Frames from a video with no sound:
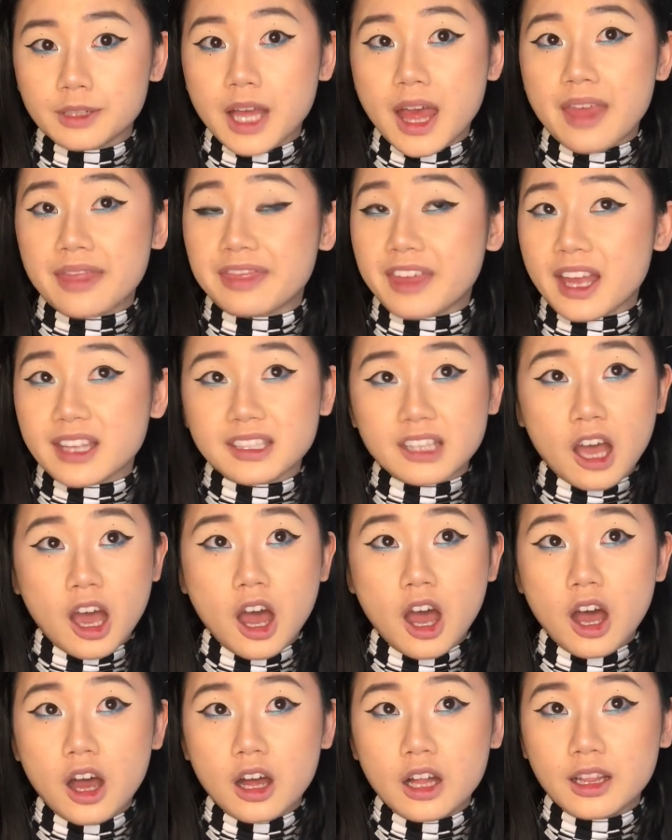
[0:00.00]
That's
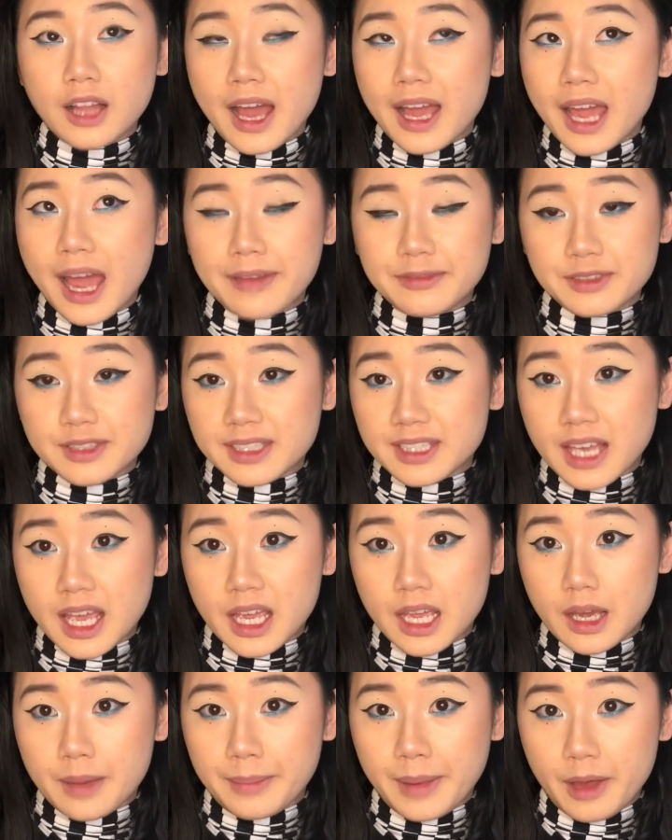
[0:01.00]
all I have to say
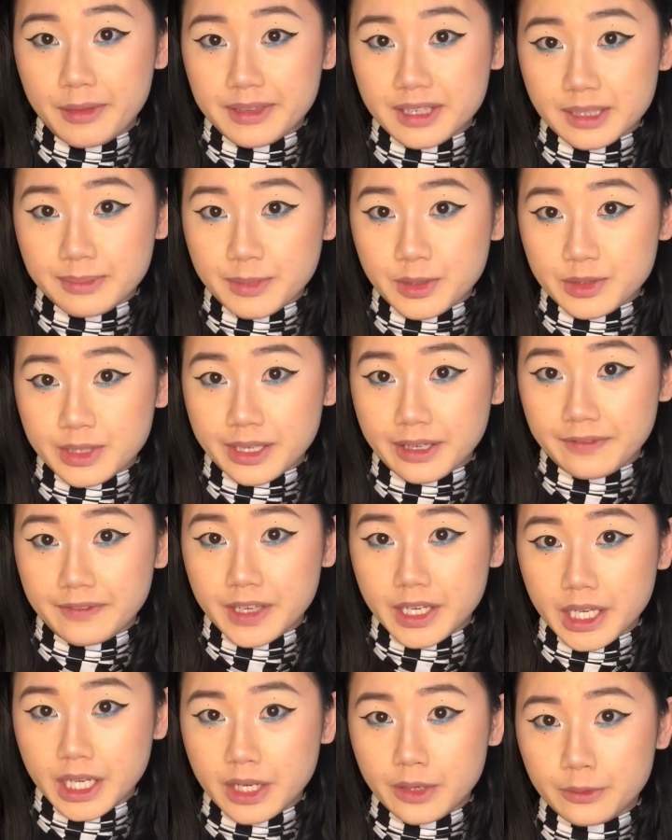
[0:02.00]
about this music
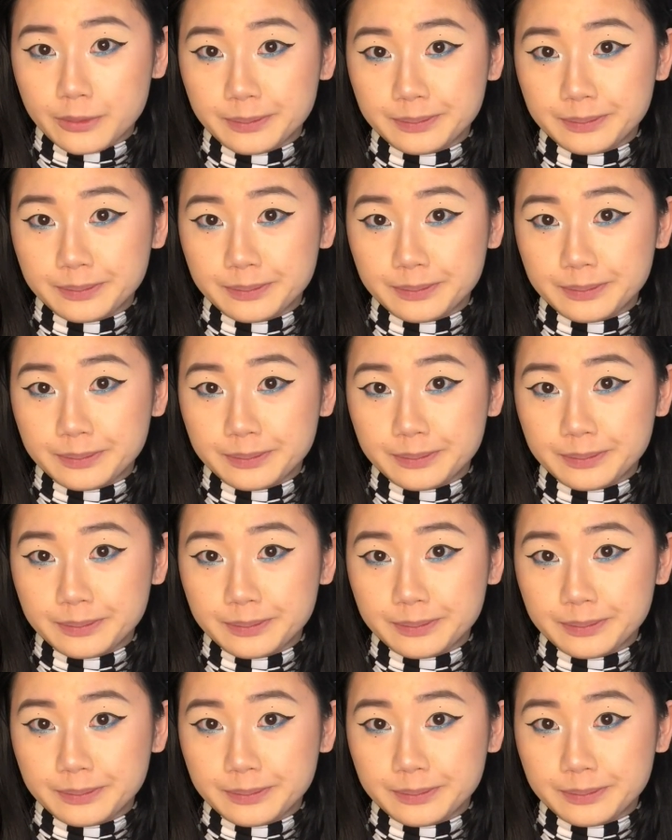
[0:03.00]
video.